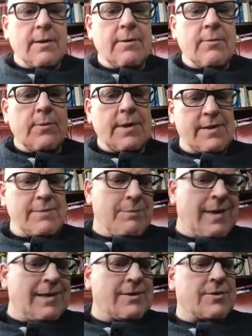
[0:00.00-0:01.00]
What does it
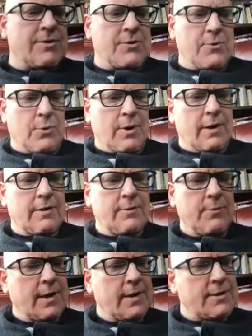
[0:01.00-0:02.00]
mean to do work?
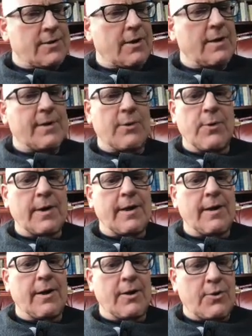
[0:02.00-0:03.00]
We're going to talk about
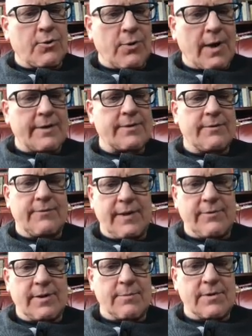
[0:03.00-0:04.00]
working across
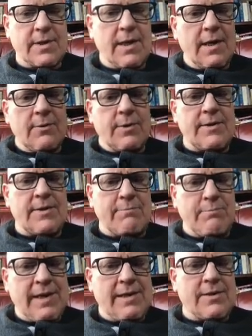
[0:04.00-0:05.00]
fiefdoms. What does it
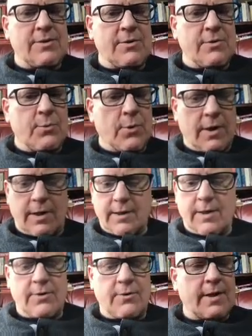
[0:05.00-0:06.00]
mean to do work
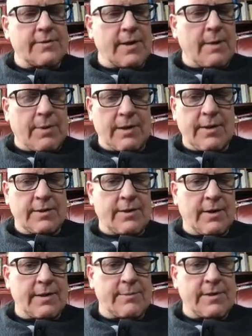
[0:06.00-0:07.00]
across
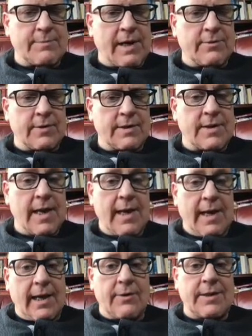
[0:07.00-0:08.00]
autonomous boundaries?
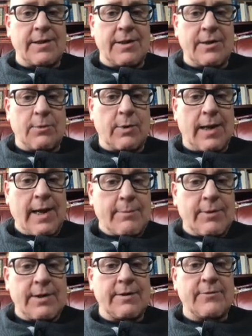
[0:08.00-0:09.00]
How can
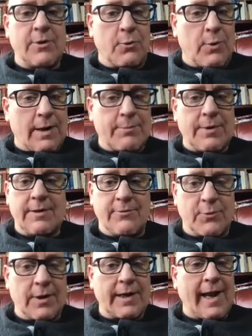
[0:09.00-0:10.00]
cooperative
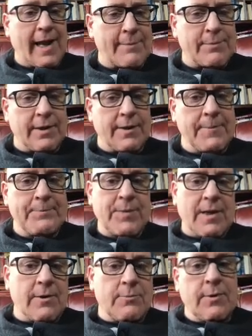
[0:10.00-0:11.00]
work happen
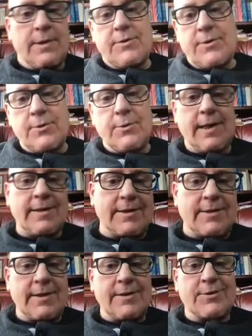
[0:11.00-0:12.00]
when two
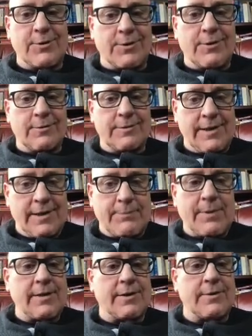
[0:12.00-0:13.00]
entities are
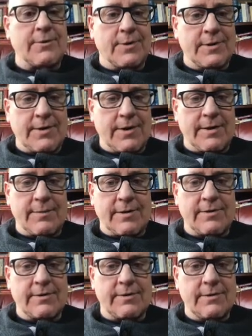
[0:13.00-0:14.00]
independent or autonomous?